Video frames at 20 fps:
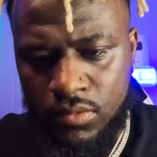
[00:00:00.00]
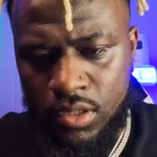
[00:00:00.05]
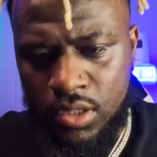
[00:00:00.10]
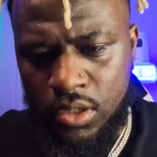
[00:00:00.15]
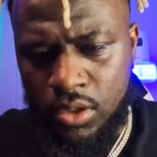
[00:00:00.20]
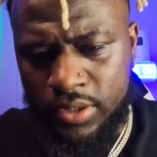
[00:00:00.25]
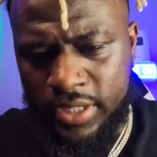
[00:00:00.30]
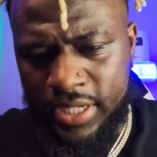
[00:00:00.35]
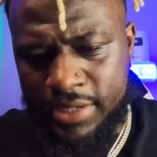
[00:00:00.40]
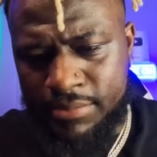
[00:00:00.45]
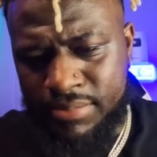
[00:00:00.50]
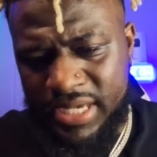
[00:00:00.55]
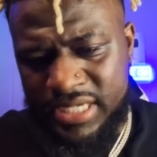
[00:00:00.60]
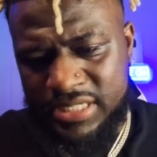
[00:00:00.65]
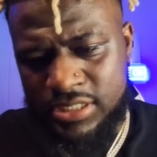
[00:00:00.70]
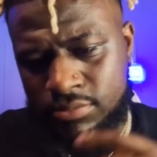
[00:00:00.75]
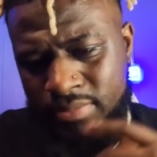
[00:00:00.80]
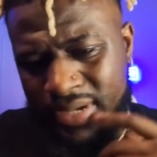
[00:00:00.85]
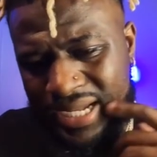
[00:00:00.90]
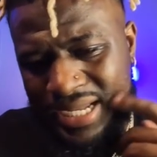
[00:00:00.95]
Okay, bet.
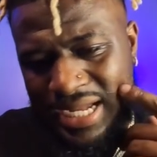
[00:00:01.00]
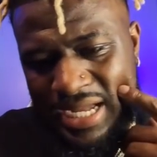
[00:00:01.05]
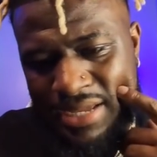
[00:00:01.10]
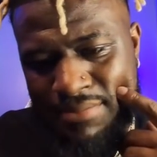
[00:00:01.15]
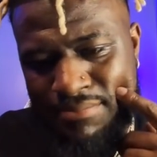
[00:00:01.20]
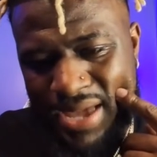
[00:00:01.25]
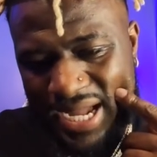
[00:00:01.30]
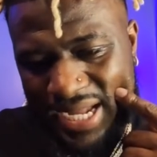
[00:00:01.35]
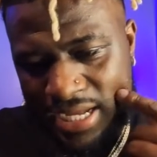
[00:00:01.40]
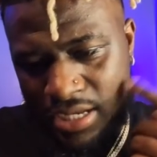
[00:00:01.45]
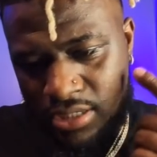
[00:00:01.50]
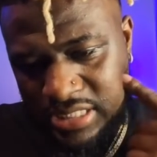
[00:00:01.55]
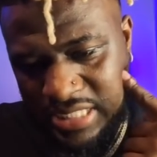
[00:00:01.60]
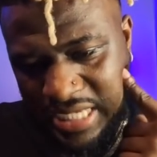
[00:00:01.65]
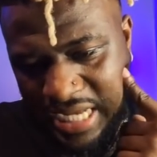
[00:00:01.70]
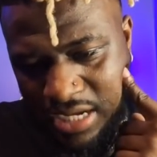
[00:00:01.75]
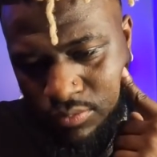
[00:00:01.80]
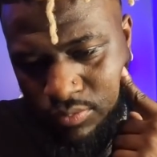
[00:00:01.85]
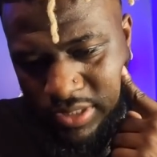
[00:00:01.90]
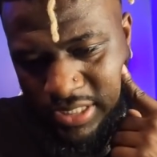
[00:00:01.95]
So my guy back
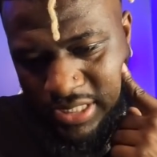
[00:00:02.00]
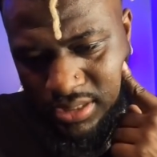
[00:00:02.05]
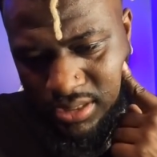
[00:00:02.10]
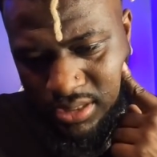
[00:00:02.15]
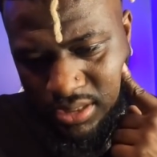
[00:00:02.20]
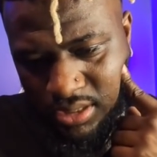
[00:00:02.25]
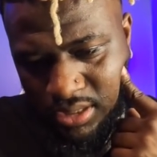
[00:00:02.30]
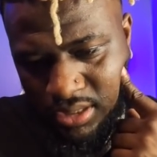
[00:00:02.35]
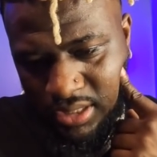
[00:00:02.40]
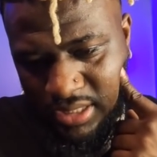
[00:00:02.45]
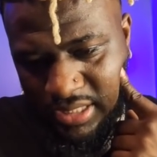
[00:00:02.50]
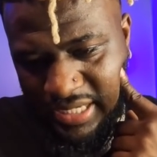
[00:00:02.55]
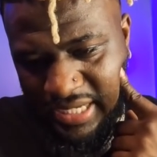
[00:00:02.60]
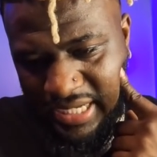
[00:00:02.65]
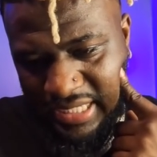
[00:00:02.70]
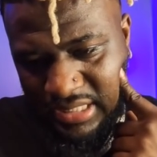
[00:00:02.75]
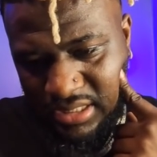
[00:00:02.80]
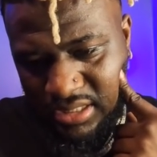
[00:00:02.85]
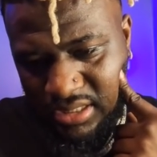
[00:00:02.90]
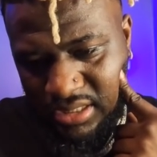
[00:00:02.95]
outside with it, and he
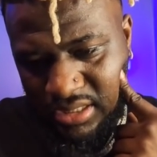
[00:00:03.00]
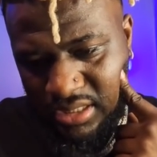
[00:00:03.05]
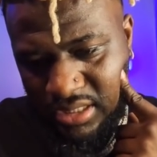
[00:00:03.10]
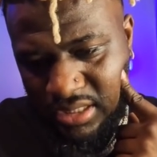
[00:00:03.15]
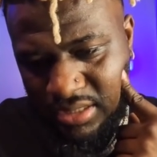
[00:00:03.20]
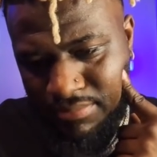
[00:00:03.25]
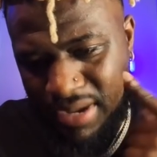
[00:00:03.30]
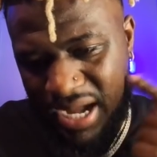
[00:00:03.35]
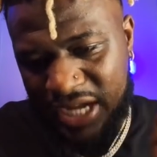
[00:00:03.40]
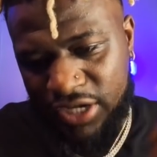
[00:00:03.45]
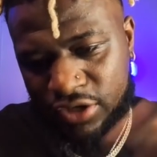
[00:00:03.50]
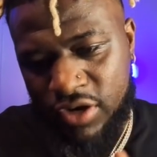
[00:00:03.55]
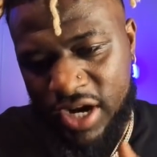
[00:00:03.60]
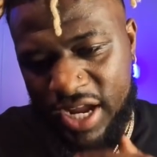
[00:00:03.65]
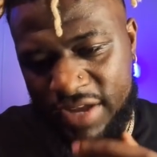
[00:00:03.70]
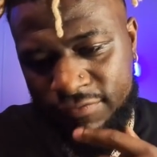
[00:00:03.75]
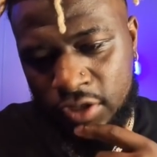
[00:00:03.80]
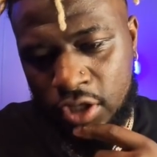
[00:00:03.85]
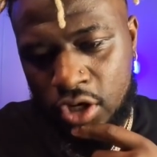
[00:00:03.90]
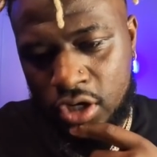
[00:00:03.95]
got the
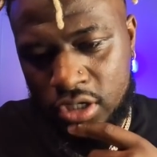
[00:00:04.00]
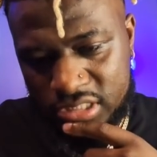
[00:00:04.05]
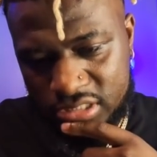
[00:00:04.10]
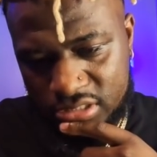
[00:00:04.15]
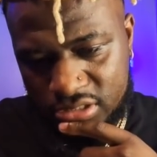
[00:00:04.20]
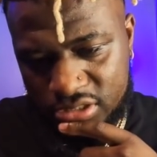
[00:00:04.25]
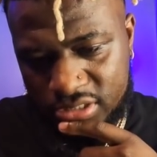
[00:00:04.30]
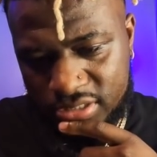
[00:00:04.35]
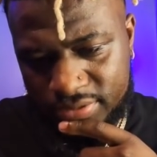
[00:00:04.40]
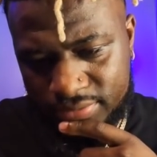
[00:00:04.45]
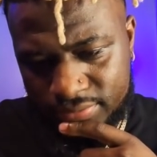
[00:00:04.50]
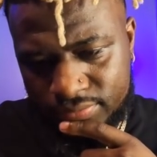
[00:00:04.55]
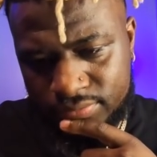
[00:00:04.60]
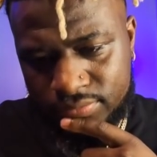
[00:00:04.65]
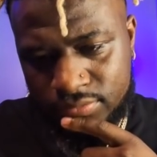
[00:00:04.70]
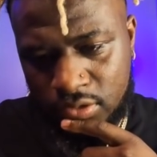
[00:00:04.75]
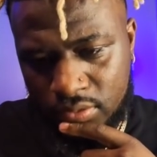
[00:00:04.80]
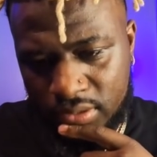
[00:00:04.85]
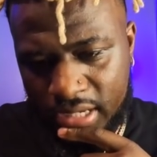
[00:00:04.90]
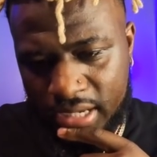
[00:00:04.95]
Minecraft logs and shit.
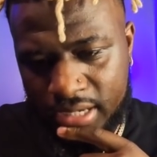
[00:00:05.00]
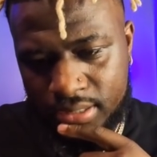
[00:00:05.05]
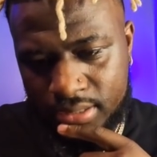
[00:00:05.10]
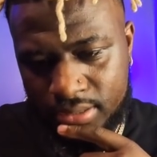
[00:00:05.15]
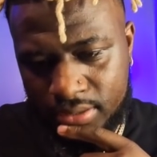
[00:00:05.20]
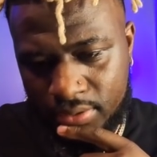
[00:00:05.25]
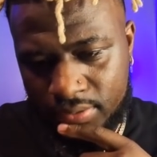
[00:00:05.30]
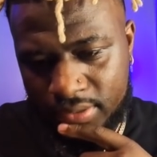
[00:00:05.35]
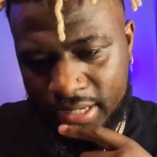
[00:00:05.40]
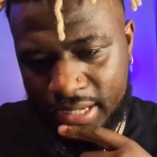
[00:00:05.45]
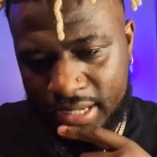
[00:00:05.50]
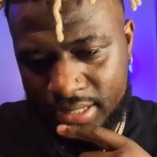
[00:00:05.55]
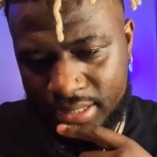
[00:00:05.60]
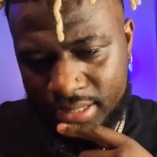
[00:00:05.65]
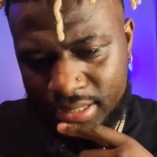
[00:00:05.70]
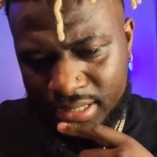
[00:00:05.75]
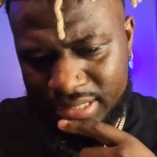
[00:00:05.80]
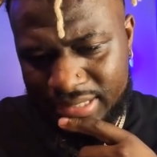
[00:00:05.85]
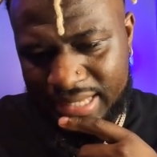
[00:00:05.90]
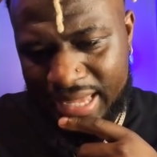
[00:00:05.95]
Okay.
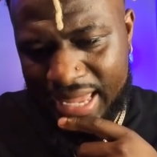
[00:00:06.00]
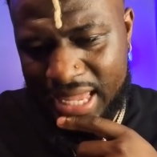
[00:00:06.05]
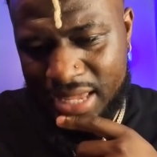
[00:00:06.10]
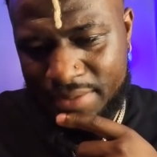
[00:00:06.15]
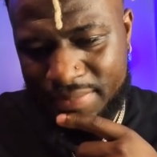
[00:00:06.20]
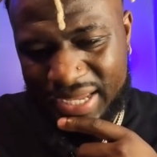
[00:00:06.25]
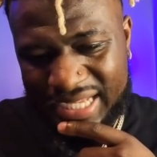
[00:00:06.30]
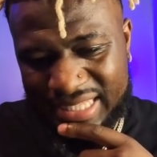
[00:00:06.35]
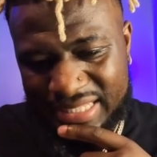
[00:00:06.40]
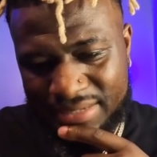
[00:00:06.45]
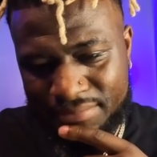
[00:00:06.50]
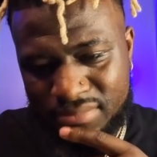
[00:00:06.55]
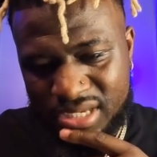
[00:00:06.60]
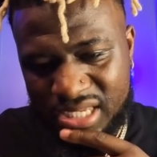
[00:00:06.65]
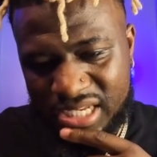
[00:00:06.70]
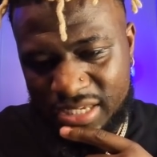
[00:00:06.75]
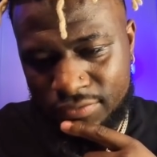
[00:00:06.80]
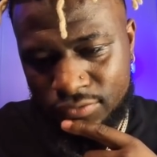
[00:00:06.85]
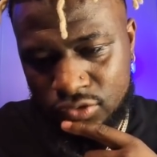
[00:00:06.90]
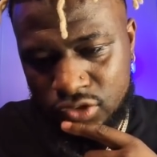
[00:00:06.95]
Damn, he got the
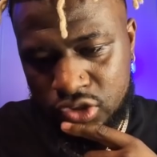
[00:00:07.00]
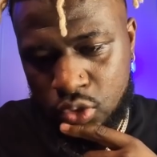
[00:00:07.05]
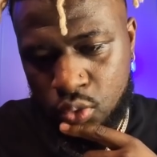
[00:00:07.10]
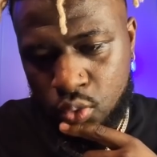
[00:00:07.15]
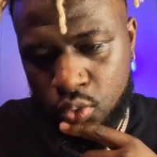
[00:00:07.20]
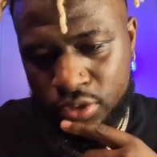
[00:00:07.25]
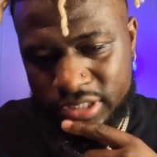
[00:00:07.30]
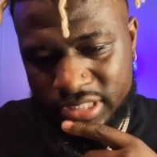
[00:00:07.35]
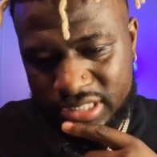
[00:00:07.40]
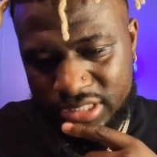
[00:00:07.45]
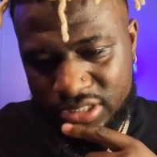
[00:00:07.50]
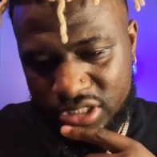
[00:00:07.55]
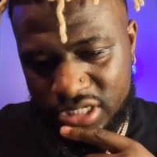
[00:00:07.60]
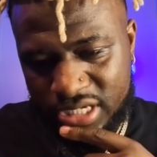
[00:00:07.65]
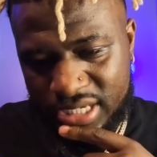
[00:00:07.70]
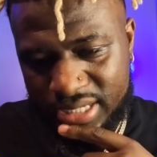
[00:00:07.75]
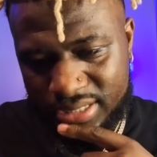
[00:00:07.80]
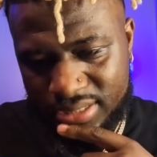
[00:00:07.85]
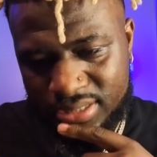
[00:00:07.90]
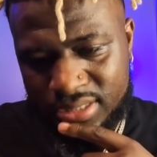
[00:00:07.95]
medieval swords and
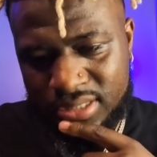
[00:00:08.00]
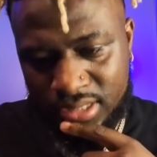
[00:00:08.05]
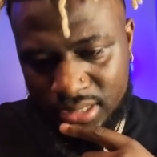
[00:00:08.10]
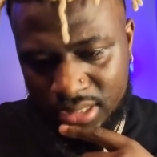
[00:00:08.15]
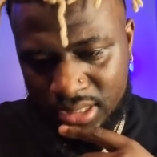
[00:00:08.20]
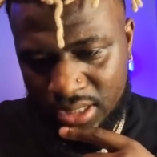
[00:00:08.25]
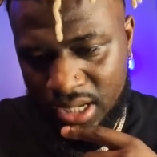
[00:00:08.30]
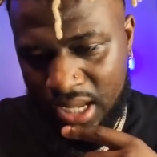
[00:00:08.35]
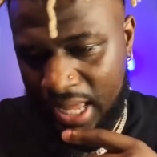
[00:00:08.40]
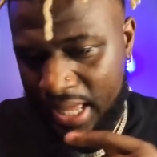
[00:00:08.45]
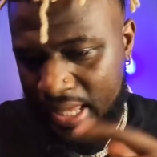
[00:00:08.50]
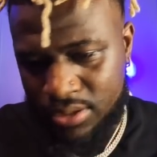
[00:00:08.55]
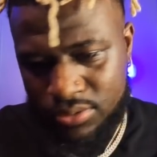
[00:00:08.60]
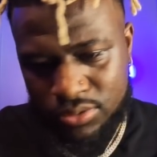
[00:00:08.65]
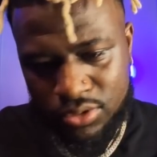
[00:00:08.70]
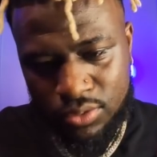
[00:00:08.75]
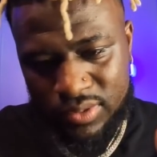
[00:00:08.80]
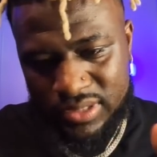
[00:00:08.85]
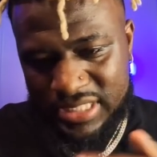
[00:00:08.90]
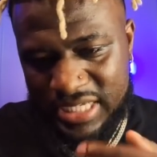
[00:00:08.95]
shit? I don't
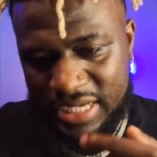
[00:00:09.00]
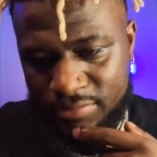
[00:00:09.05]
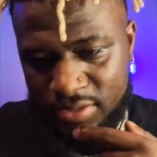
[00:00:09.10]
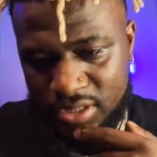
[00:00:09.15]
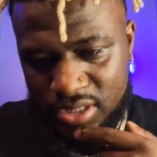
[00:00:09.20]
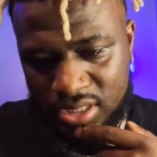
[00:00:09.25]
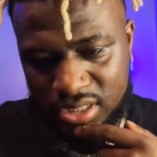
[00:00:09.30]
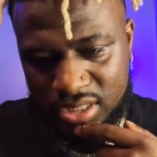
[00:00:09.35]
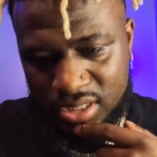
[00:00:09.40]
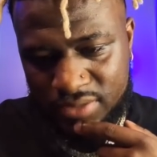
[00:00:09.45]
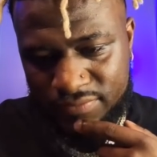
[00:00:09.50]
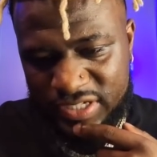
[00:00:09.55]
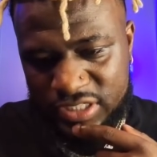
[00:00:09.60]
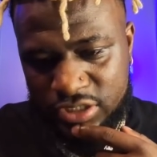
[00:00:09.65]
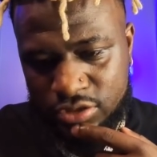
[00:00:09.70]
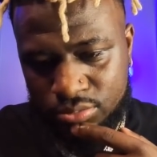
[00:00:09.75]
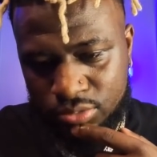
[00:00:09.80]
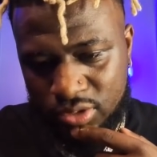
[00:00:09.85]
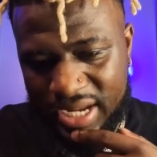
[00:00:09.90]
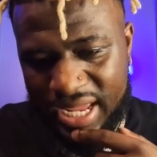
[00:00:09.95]
know what type of
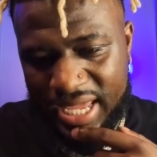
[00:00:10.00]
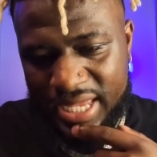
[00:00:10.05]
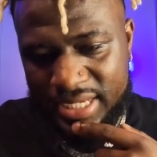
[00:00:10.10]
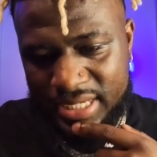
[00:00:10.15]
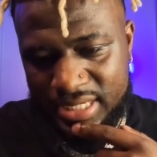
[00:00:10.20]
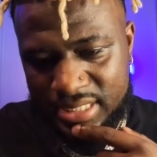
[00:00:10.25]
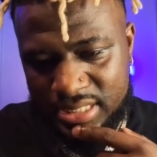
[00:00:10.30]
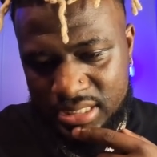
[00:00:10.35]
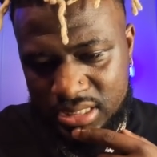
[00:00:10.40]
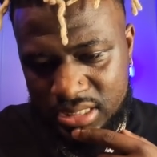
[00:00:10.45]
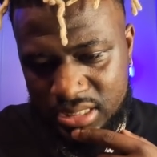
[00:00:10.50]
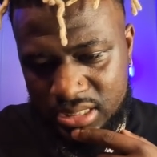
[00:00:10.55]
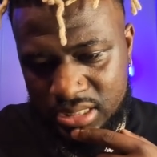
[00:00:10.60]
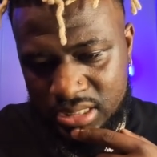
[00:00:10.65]
vegetable that is.